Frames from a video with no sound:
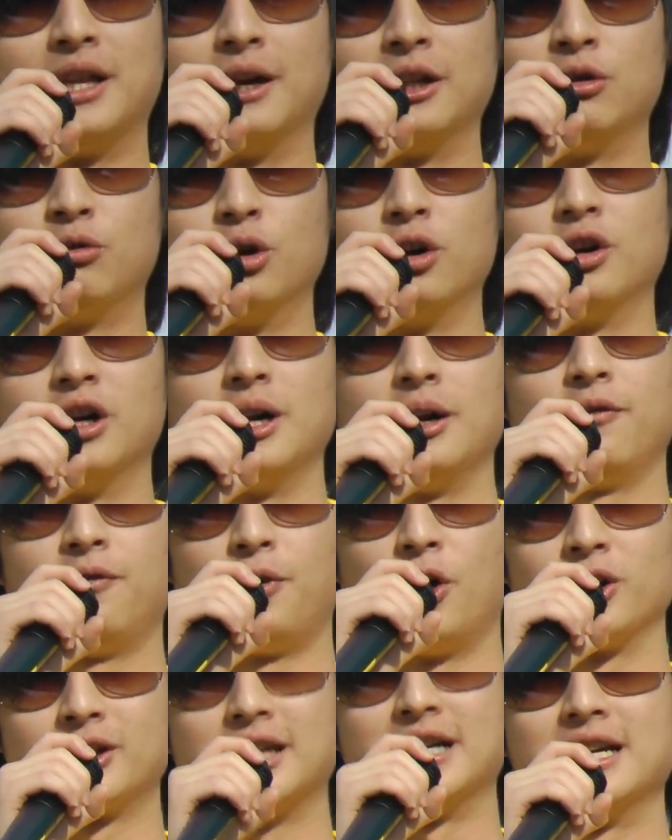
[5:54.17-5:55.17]
the
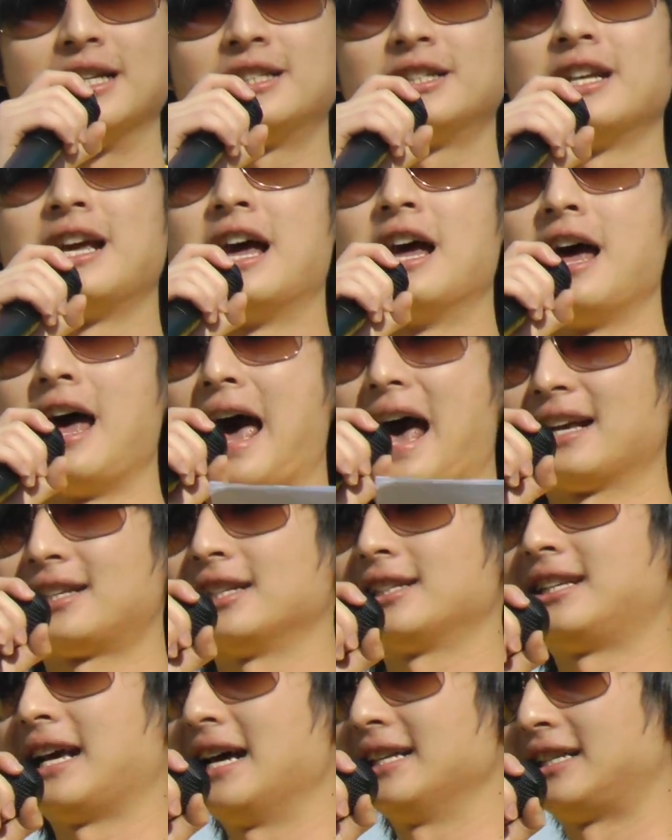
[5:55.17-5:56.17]
rural voters
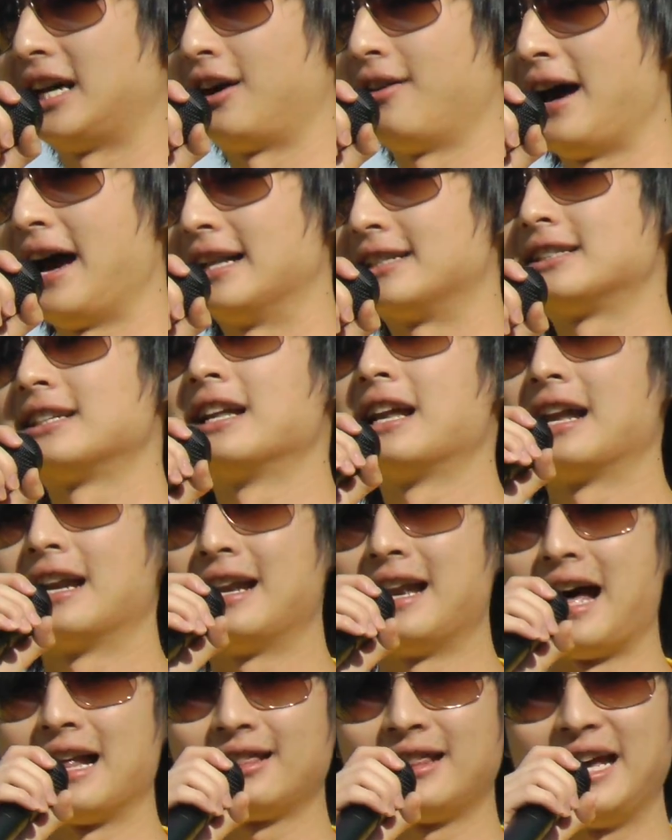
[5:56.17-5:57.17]
exercise their rights?
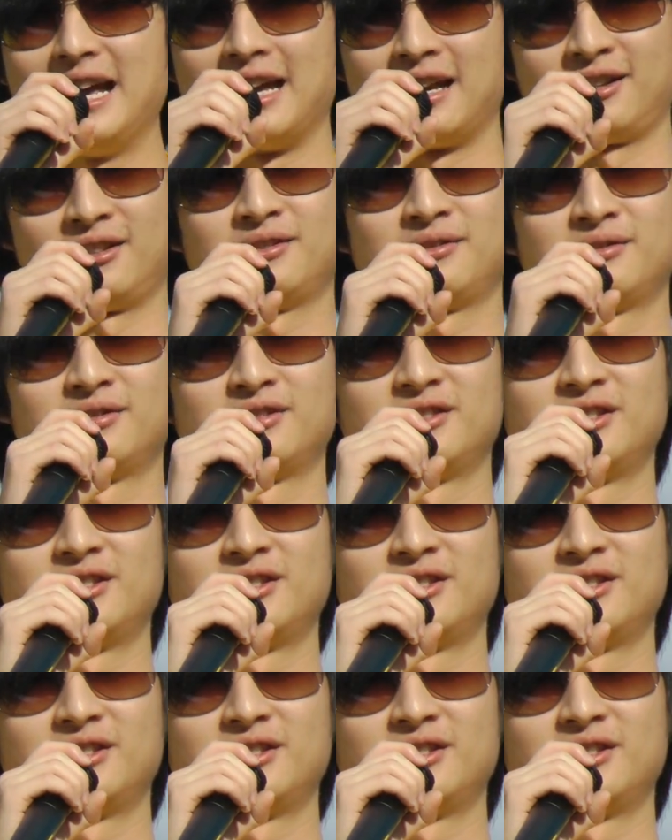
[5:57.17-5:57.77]
Nothing.